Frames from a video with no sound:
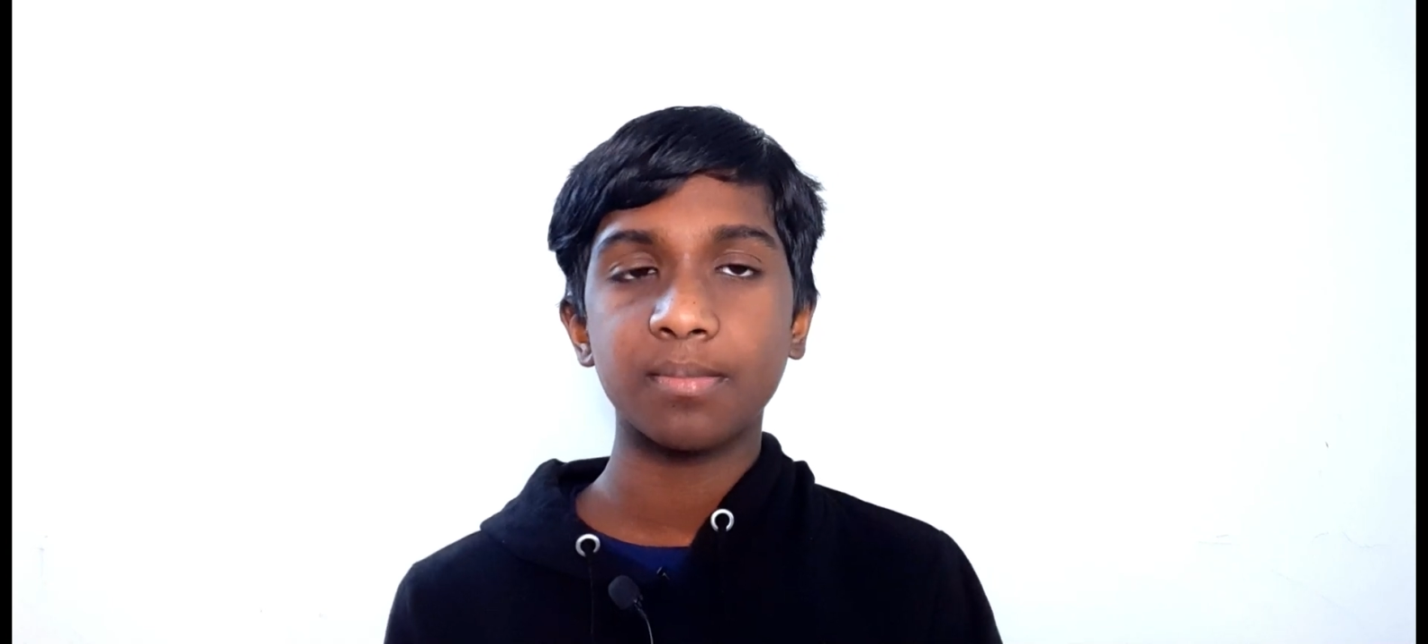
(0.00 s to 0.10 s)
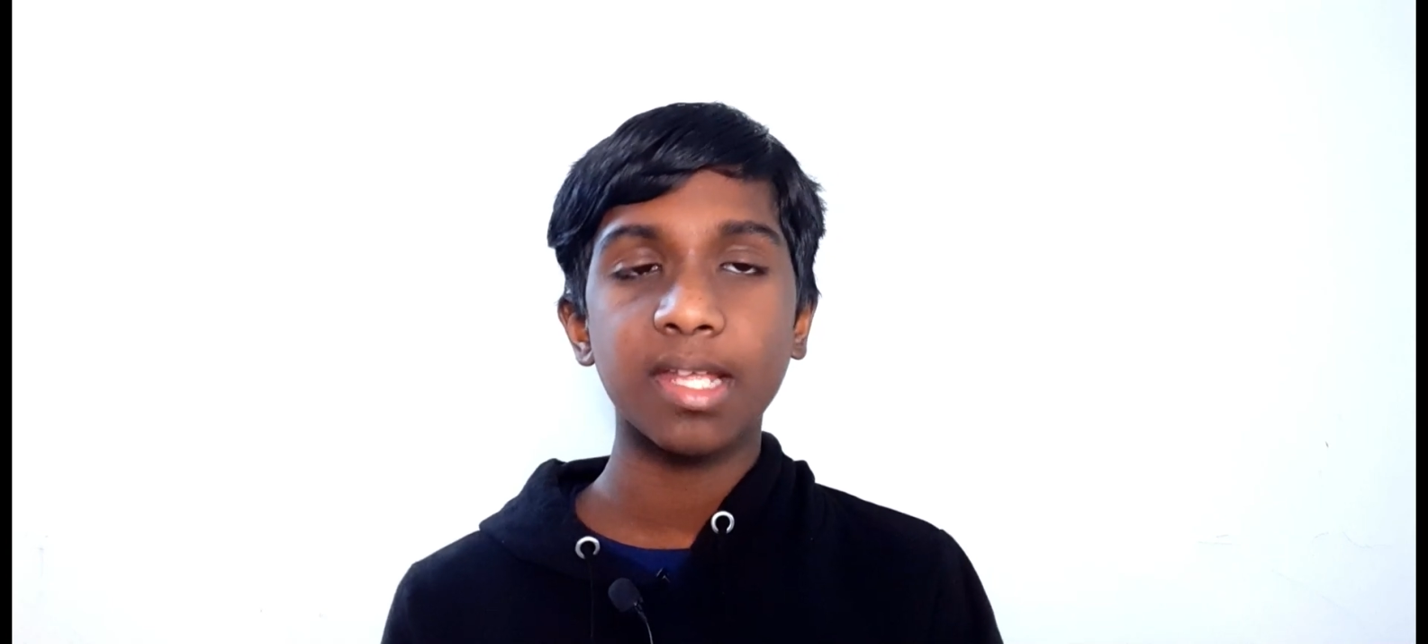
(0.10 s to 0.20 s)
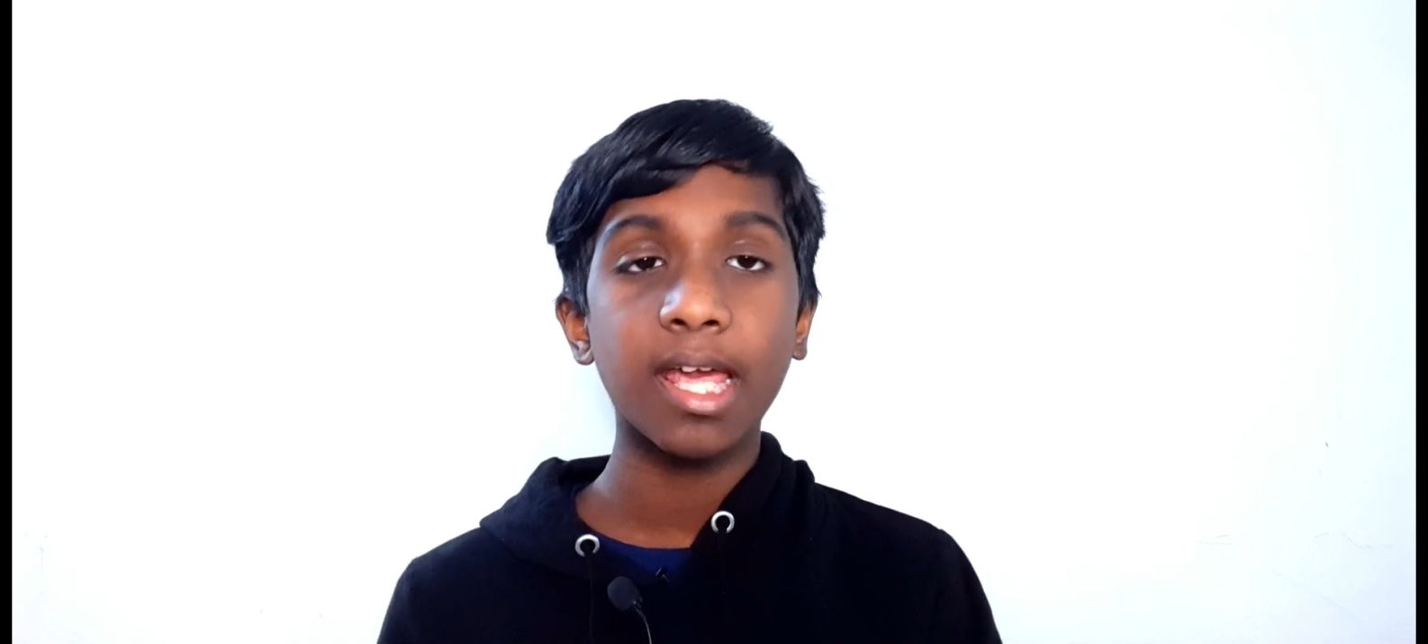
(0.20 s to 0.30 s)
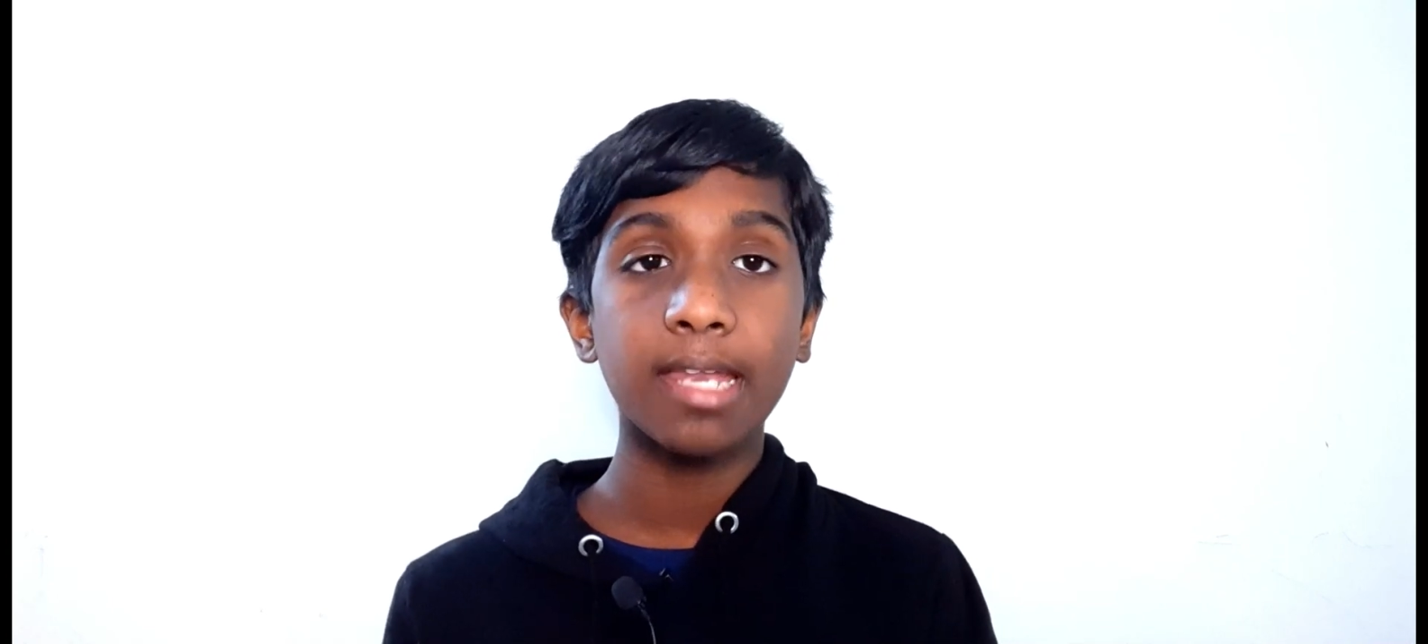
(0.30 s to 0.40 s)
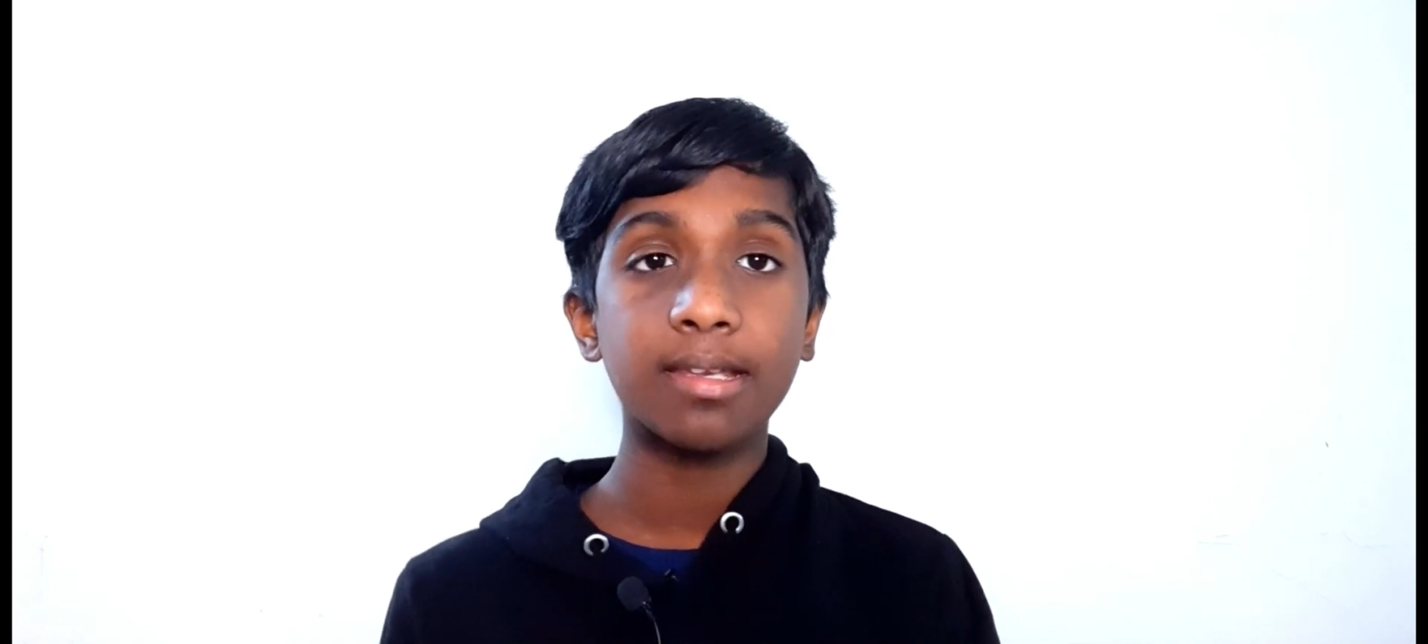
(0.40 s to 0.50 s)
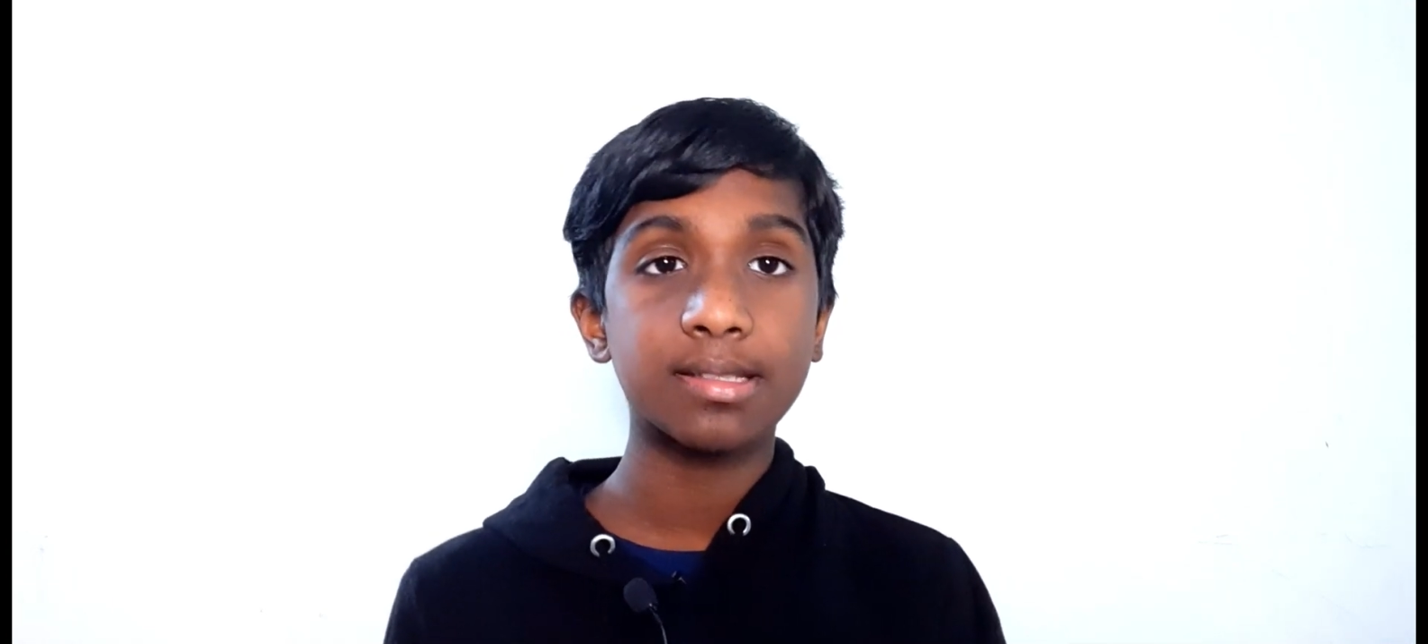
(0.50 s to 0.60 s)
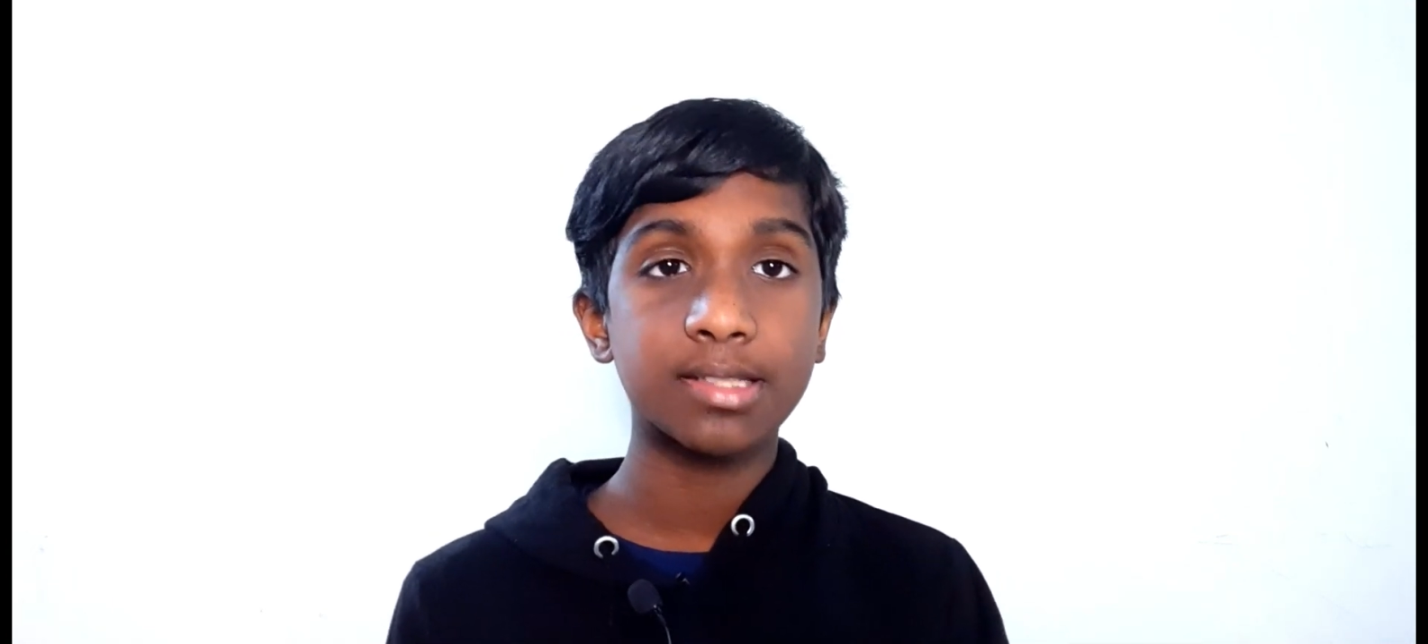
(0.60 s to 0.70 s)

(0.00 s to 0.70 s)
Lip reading: it